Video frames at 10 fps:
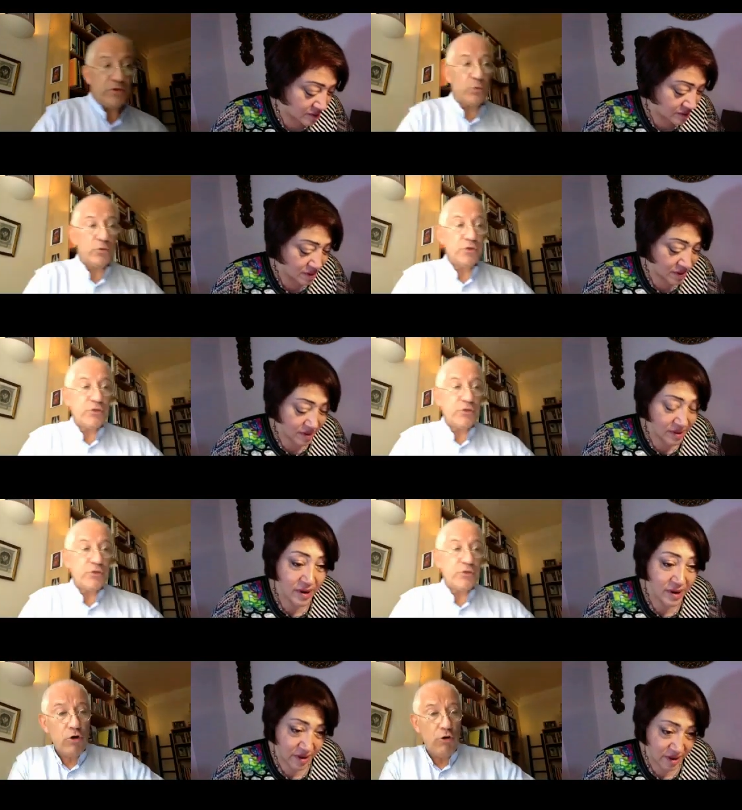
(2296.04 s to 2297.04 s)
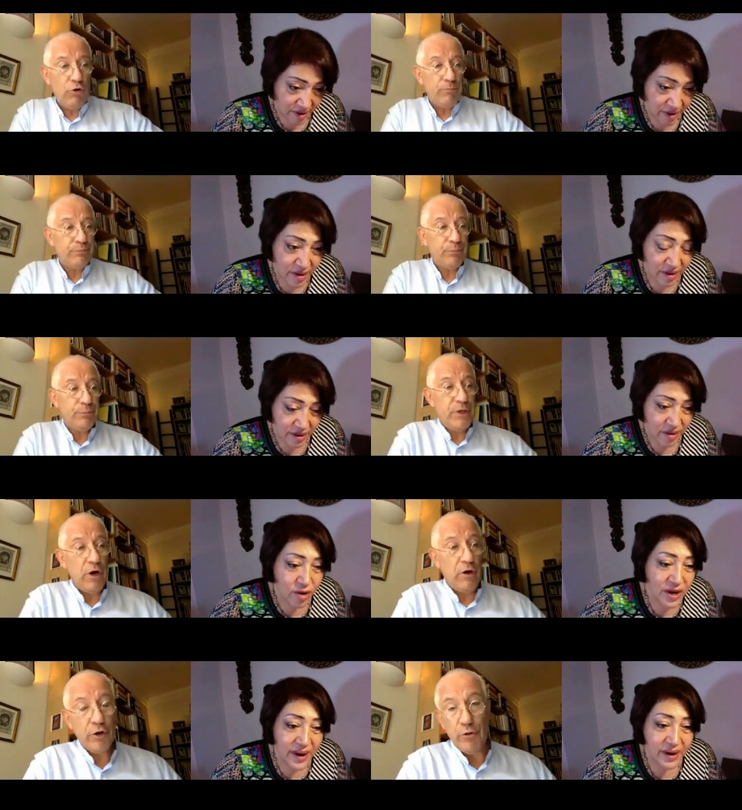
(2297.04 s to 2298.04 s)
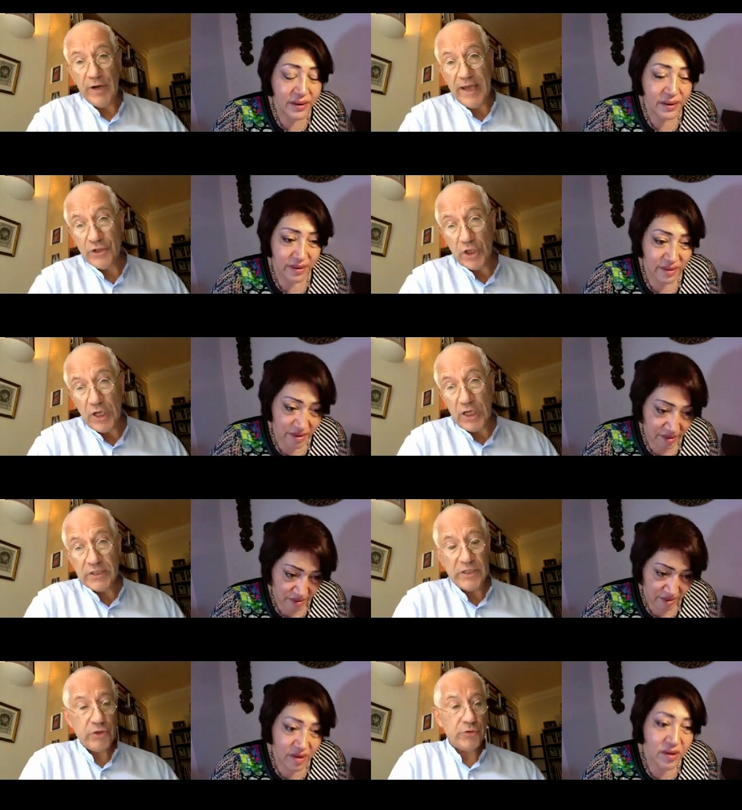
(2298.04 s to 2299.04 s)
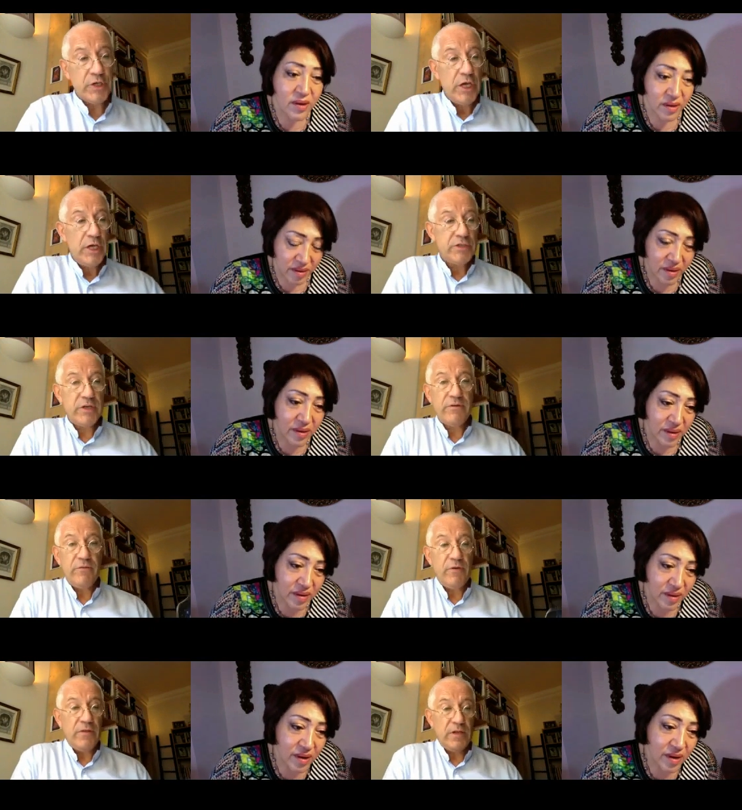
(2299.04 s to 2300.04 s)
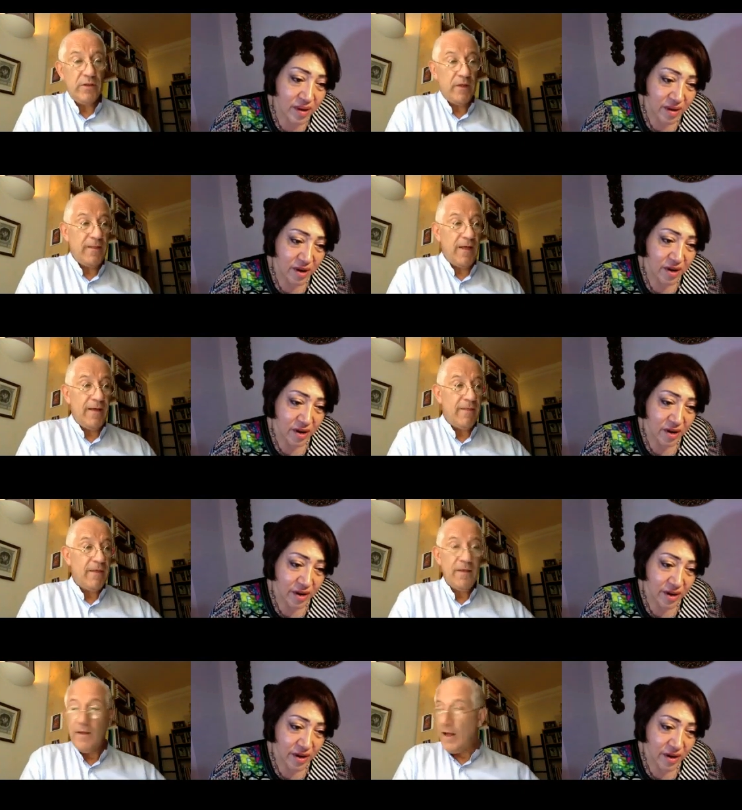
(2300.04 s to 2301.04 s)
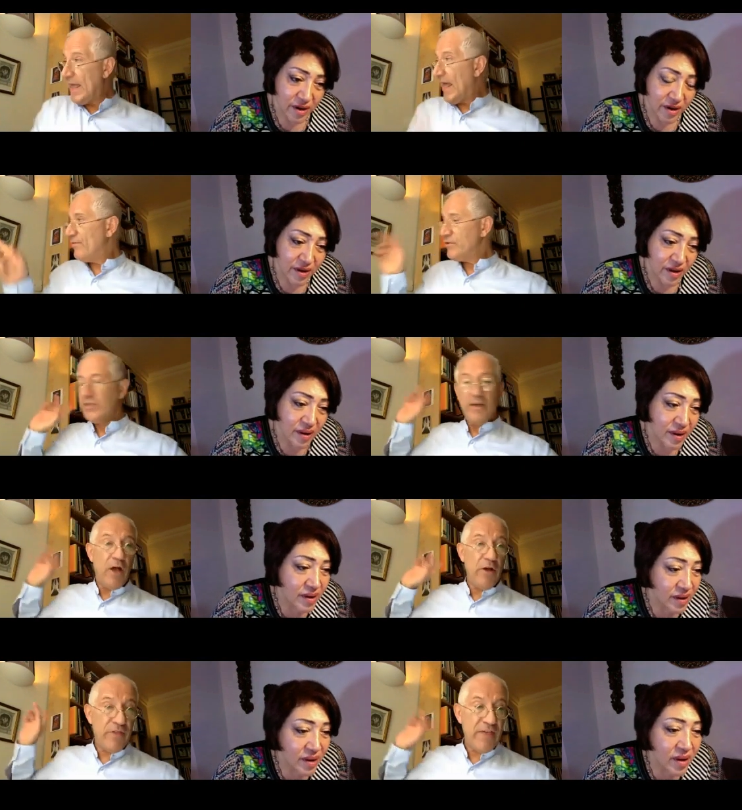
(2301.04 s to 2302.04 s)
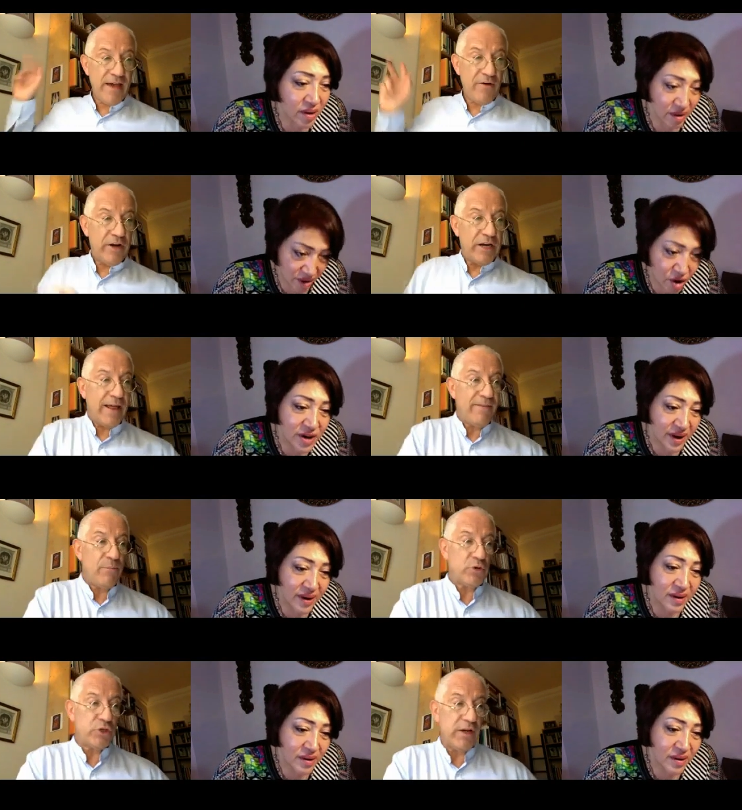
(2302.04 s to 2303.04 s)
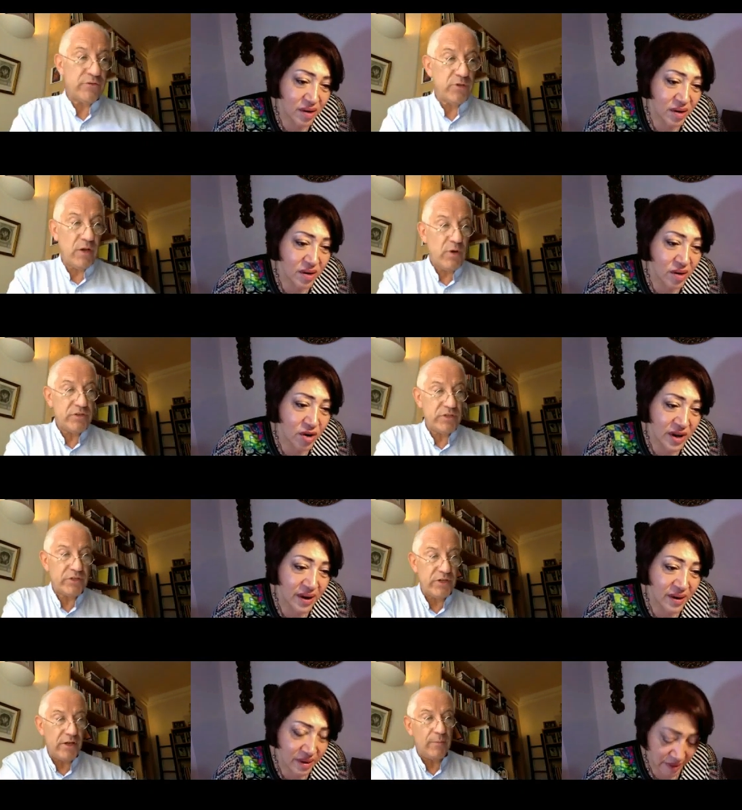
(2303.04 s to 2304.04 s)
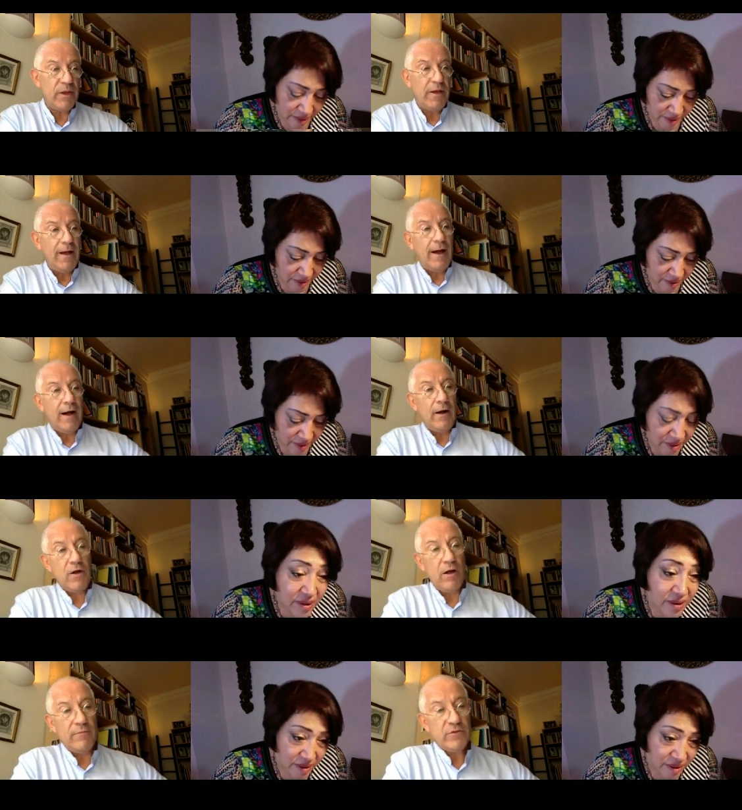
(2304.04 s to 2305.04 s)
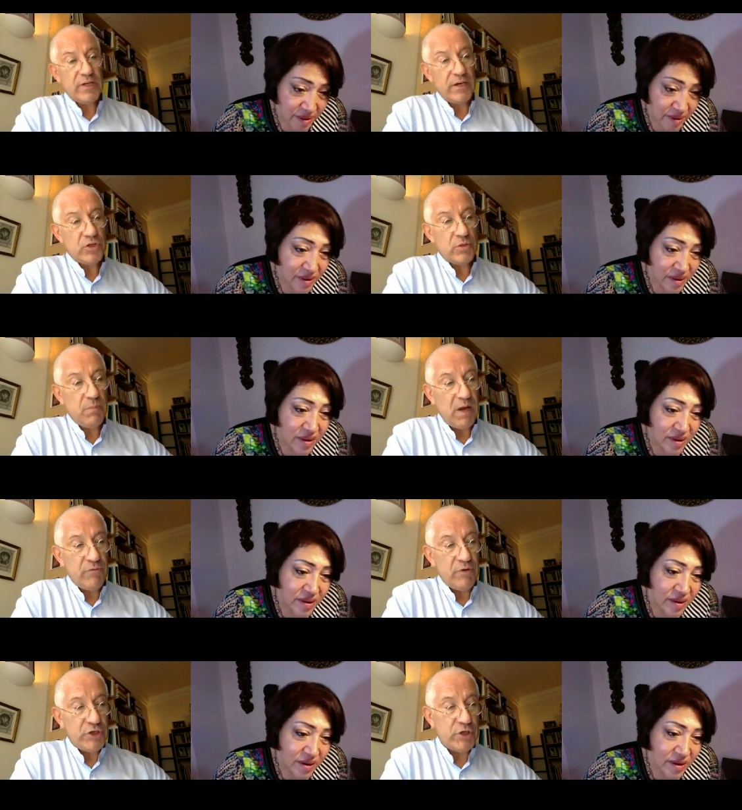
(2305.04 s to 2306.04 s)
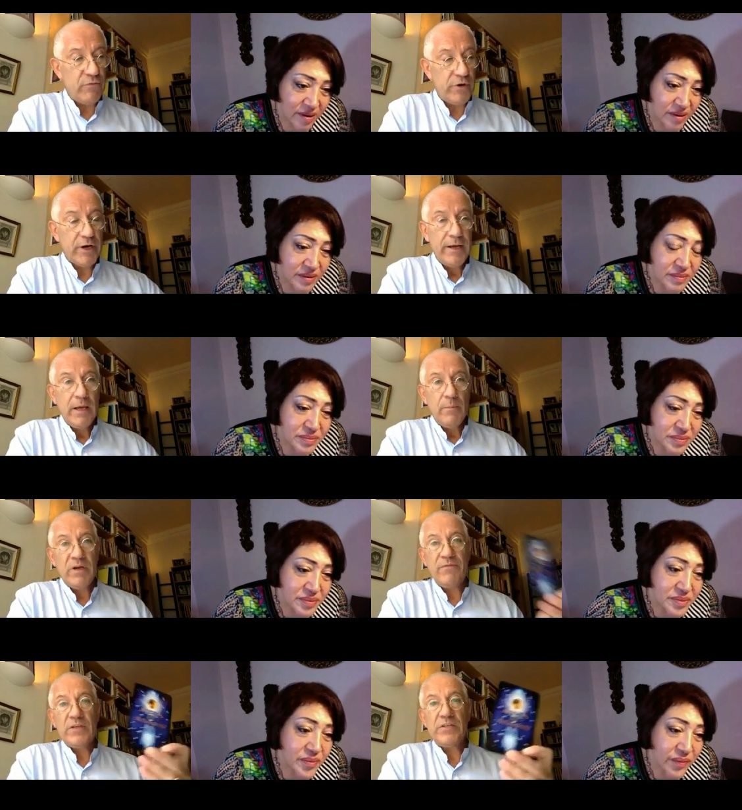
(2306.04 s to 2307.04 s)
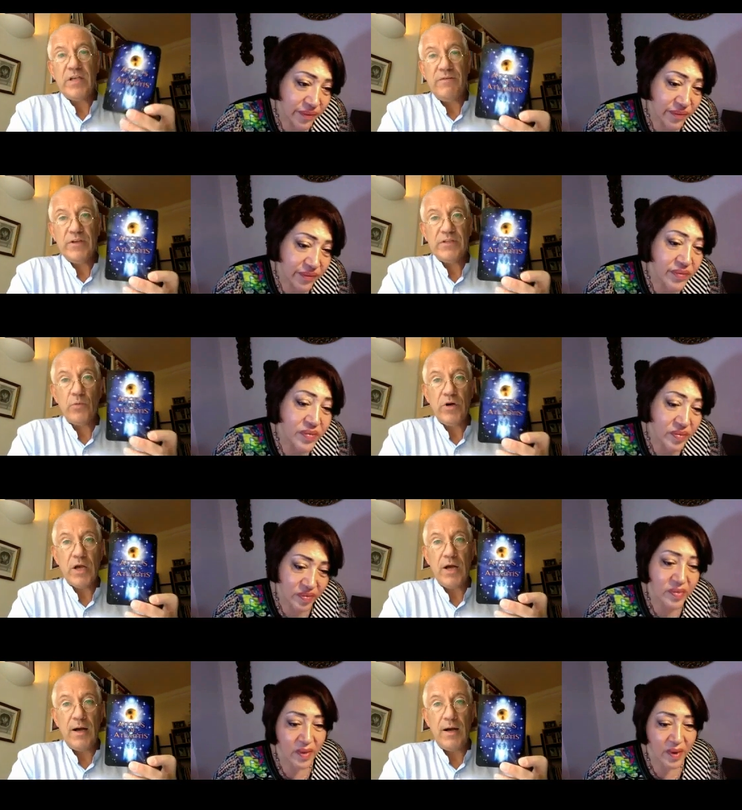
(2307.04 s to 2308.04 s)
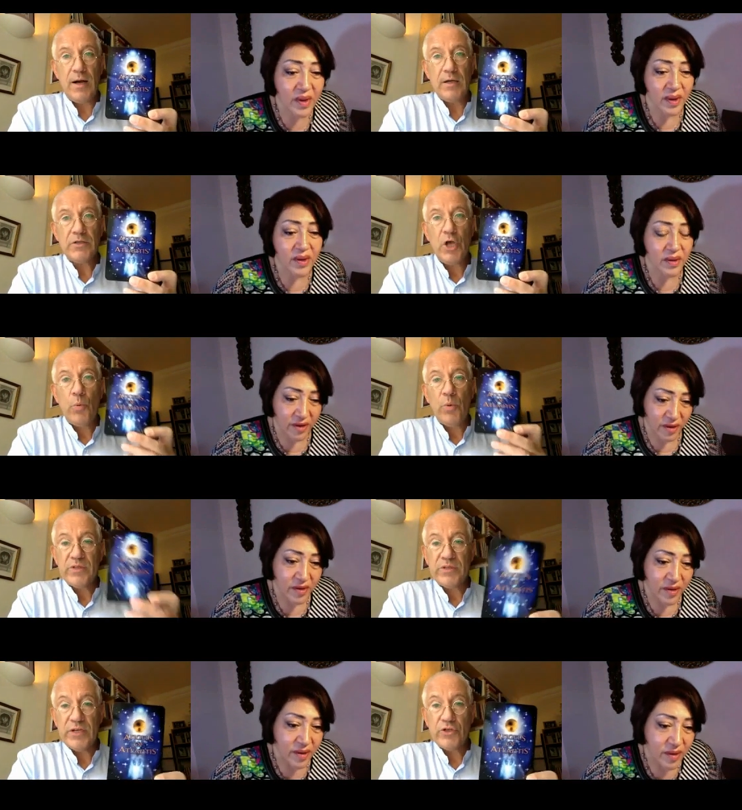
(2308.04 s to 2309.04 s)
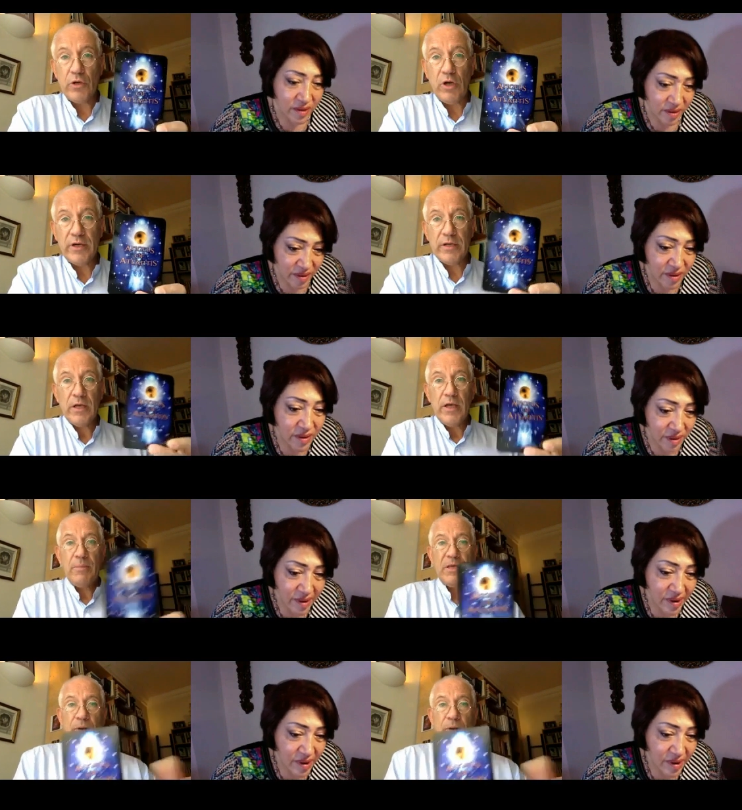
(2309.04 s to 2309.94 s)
Speaker 1: also an oracle the Oracle Angel Heart Sigils. So the, I have it over there on another bookshelf, so I won't disturb our conversation by reaching for it. But if this if this were a card with a sigil on it, people are